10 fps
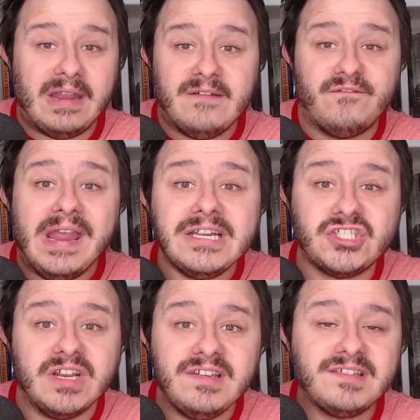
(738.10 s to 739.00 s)

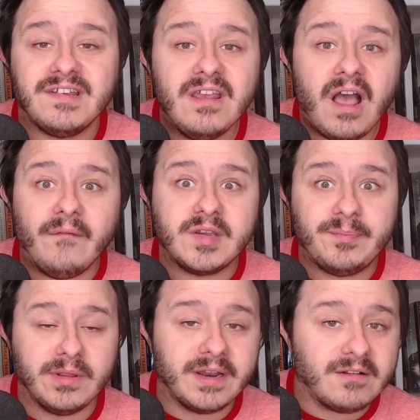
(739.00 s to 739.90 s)
invasions of his
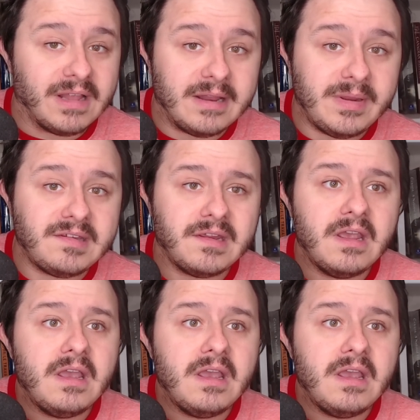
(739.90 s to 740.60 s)
political enemies.